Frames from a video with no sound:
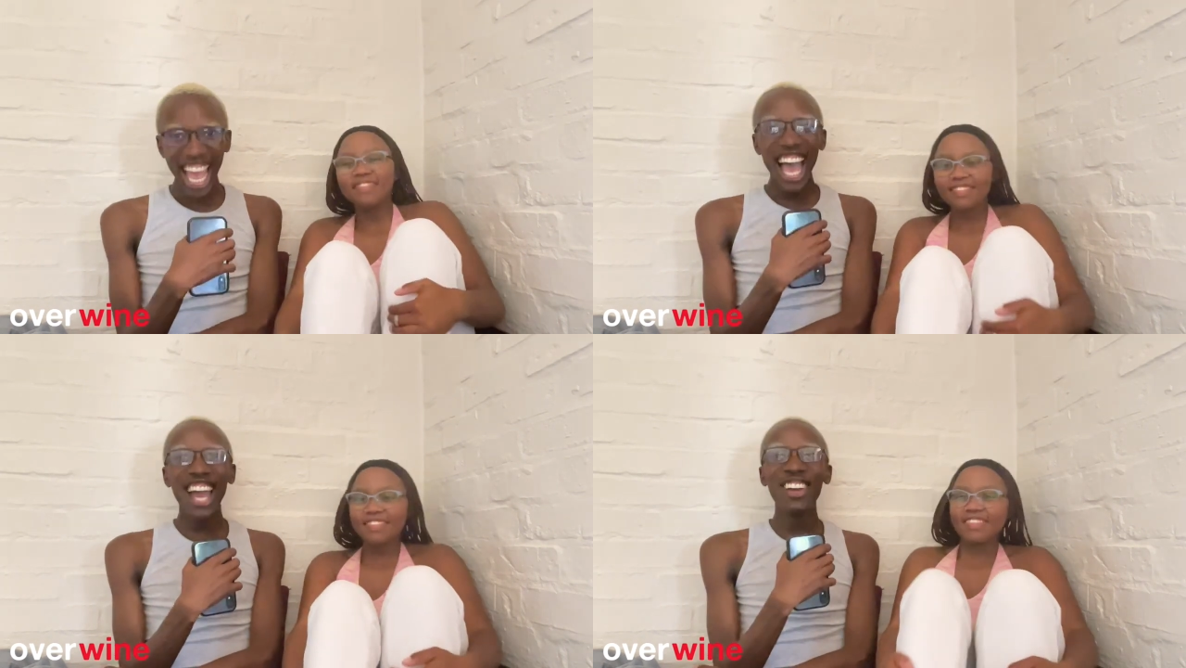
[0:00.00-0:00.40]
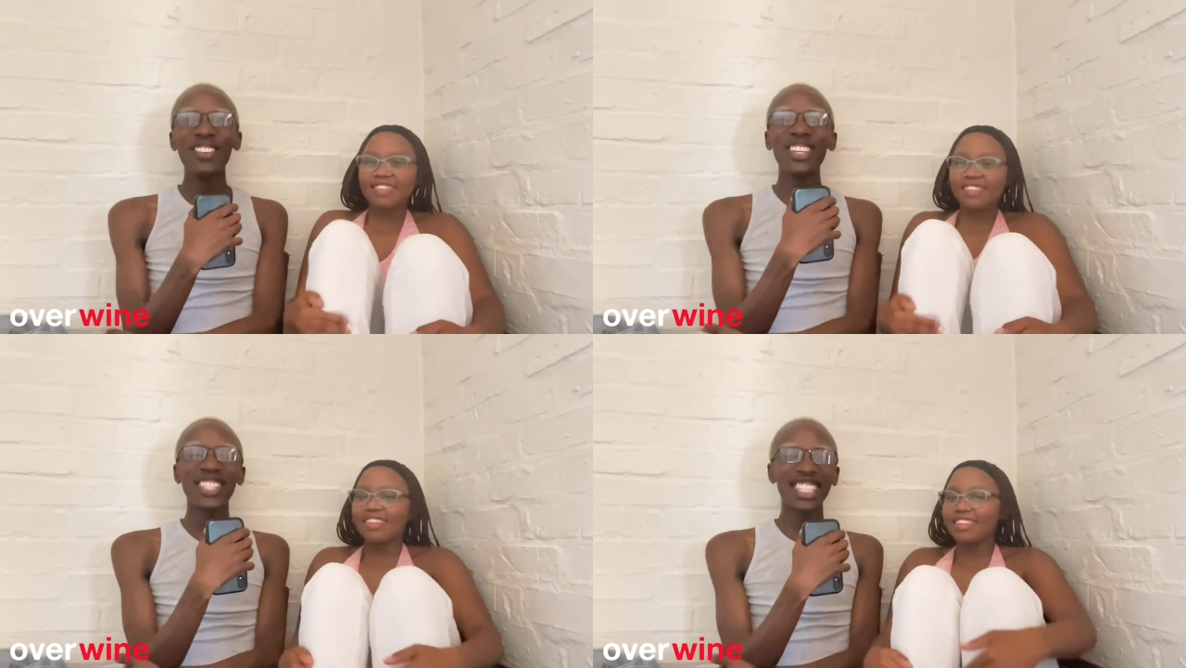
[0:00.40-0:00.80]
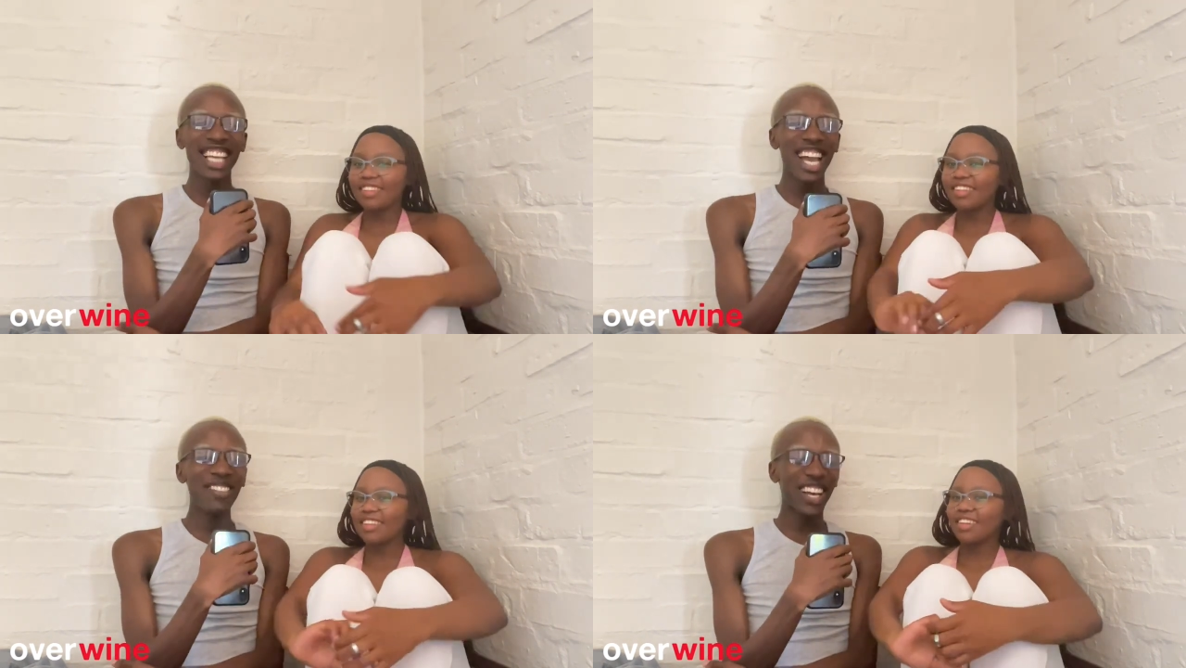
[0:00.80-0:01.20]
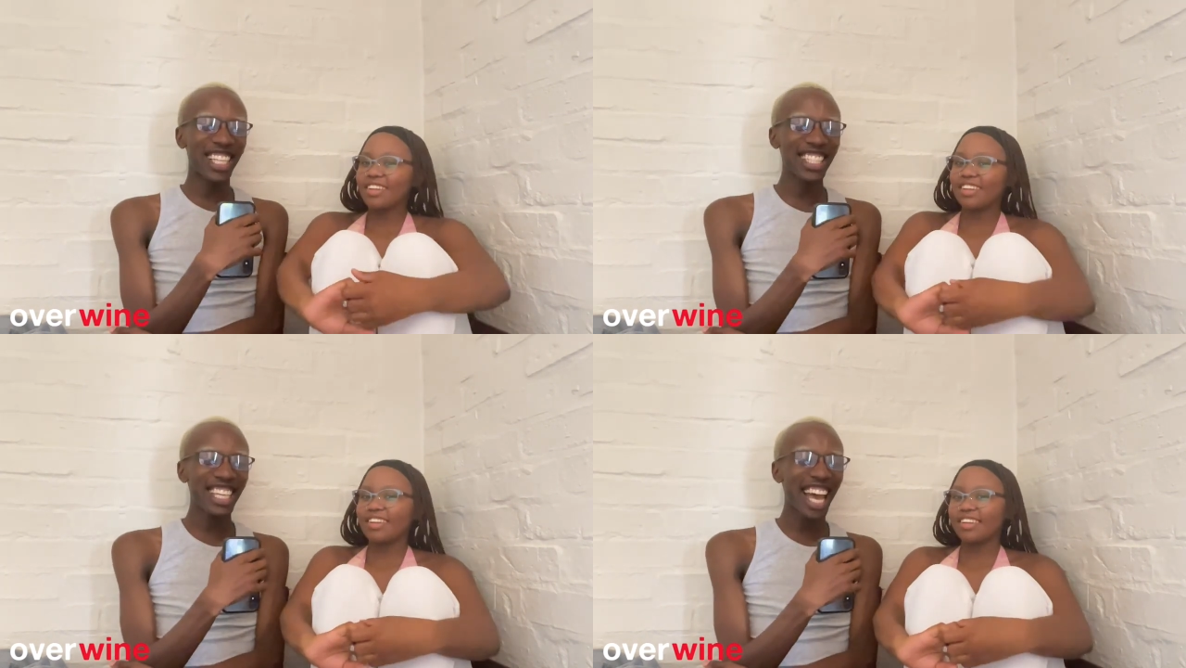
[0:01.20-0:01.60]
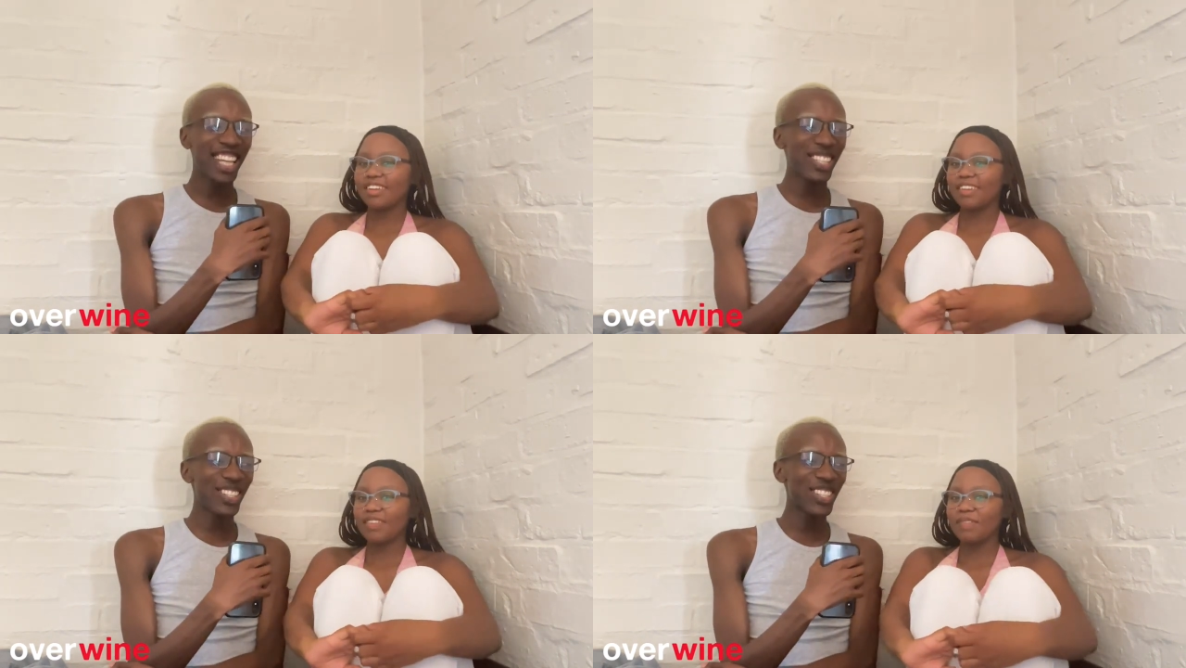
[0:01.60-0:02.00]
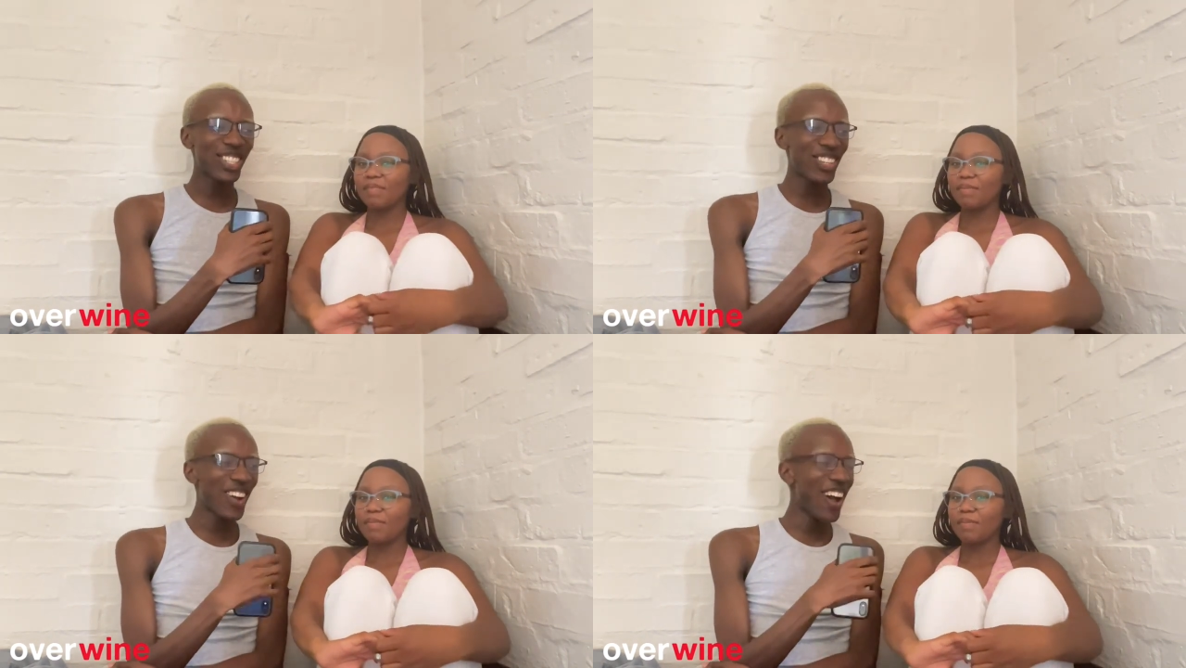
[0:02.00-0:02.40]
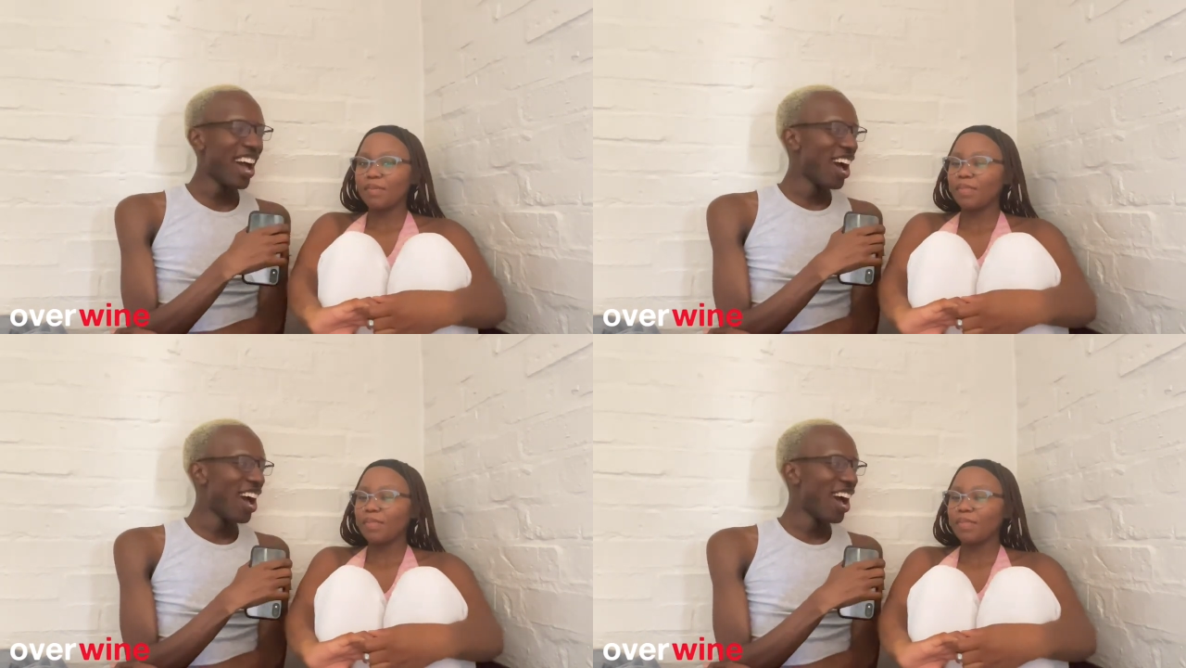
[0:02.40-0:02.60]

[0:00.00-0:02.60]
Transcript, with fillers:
Speaker 1: I remember there was a time last year I told you,